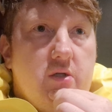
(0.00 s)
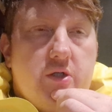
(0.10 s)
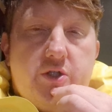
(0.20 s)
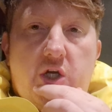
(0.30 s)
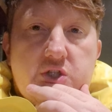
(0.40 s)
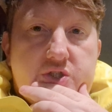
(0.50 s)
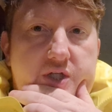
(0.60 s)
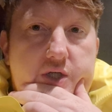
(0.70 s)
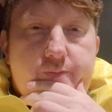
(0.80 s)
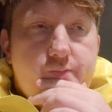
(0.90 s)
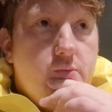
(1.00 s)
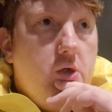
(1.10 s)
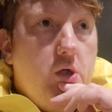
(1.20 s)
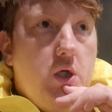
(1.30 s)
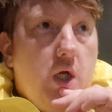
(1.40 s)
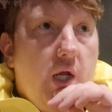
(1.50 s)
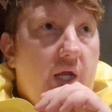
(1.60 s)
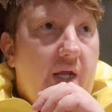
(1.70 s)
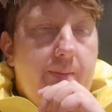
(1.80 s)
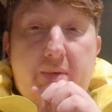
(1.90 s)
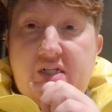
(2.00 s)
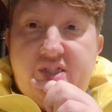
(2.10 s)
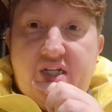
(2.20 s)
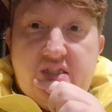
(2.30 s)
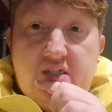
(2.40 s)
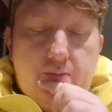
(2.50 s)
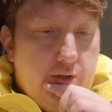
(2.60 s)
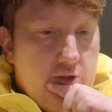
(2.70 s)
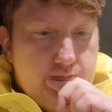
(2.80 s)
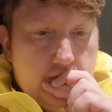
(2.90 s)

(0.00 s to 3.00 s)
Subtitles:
Costa in Manchester, but